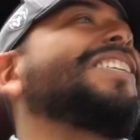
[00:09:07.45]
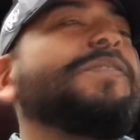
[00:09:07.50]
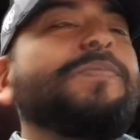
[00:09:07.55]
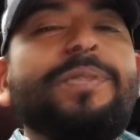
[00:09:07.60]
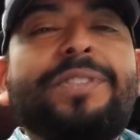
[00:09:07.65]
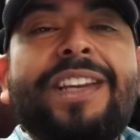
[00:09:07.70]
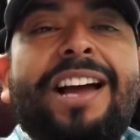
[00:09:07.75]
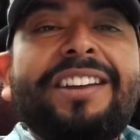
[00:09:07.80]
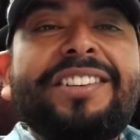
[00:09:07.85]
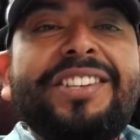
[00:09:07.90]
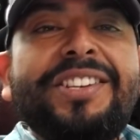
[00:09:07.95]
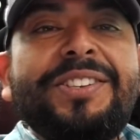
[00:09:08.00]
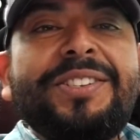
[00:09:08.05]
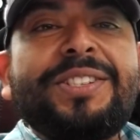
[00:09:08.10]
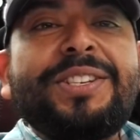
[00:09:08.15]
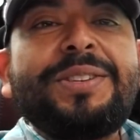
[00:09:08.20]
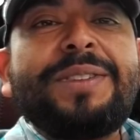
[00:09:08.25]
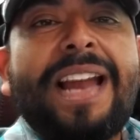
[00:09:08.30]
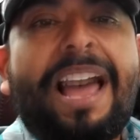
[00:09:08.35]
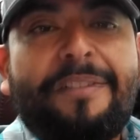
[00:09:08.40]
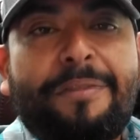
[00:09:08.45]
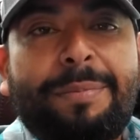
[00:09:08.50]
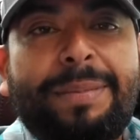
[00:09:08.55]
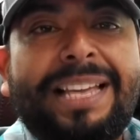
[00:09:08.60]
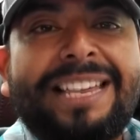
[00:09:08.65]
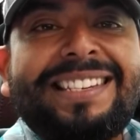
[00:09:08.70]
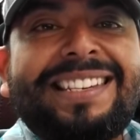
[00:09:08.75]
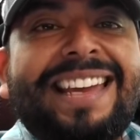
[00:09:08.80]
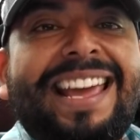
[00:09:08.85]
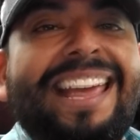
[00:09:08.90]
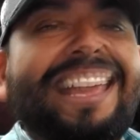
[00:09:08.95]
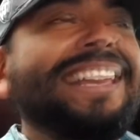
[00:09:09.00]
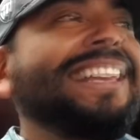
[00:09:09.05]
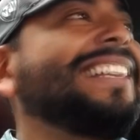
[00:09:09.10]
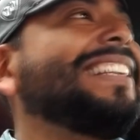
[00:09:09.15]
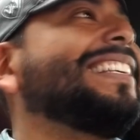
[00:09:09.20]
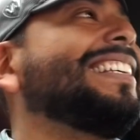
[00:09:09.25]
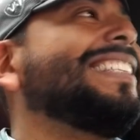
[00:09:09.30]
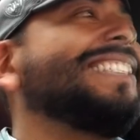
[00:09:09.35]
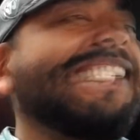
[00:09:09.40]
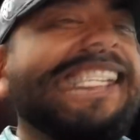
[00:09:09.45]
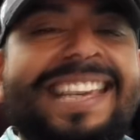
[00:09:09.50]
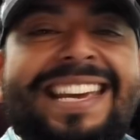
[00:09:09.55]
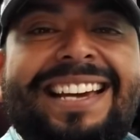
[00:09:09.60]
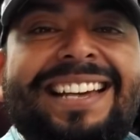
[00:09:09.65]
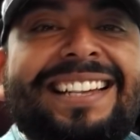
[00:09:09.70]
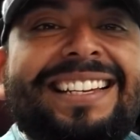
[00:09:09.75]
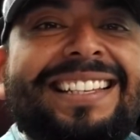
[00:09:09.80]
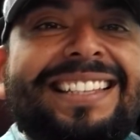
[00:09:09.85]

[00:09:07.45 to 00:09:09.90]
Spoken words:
We'll talk to you soon. Have a blessed day. See ya.